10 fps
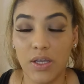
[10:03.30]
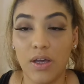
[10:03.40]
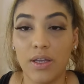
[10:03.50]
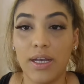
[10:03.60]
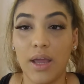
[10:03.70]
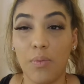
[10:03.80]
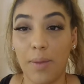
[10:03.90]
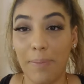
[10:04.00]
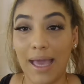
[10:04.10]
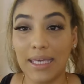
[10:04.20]
on and I
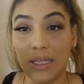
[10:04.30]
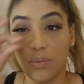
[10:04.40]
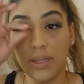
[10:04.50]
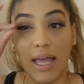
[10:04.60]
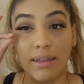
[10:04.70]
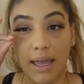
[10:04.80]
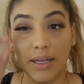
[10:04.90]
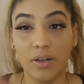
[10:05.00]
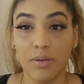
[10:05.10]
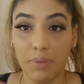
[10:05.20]
went back in with that
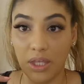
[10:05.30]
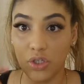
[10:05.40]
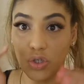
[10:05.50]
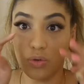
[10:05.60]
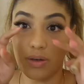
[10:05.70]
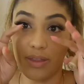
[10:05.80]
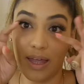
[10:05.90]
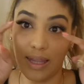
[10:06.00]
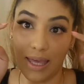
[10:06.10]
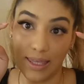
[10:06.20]
liner. I made sure
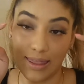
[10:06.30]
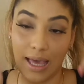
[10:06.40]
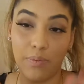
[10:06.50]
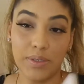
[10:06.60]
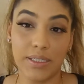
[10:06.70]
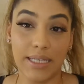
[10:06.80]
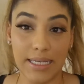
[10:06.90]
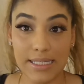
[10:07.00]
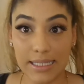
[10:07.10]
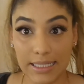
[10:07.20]
that like that was a
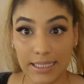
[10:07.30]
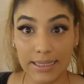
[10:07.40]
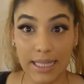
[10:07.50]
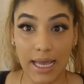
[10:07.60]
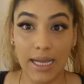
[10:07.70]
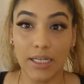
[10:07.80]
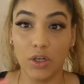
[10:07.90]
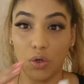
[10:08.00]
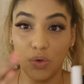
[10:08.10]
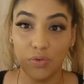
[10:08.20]
nice clean line
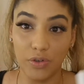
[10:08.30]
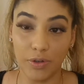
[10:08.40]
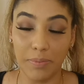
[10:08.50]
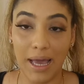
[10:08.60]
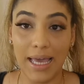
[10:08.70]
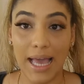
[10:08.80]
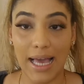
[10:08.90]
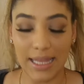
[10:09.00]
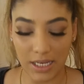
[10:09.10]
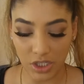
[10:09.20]
over my
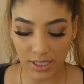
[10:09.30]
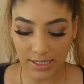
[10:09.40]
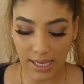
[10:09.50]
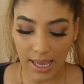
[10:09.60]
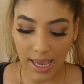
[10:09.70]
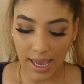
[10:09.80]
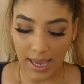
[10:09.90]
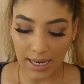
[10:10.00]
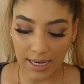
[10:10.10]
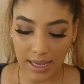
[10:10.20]
eyelashes.
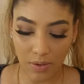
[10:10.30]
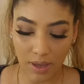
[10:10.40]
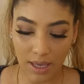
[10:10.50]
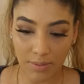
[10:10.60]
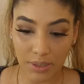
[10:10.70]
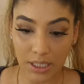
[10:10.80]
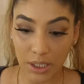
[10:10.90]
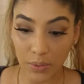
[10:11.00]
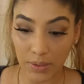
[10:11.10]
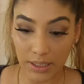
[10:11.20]
And now I'm gonna
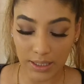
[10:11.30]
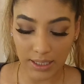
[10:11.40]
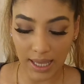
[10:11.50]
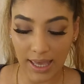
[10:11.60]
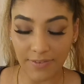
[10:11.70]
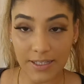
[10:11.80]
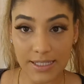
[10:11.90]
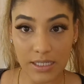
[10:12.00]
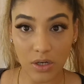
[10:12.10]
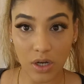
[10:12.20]
go in. I have
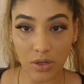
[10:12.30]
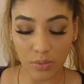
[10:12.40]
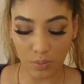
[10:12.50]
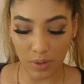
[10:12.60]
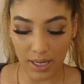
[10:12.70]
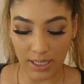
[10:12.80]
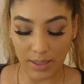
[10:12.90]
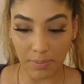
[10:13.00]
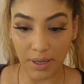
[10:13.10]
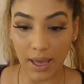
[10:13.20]
concealer on already,
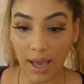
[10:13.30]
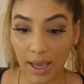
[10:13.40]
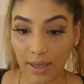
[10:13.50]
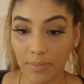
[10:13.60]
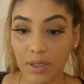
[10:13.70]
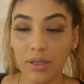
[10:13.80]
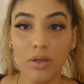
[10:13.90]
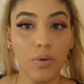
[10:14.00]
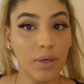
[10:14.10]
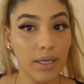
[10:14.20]
but I am gonna
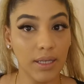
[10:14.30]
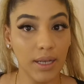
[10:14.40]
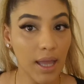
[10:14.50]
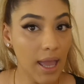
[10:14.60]
go in,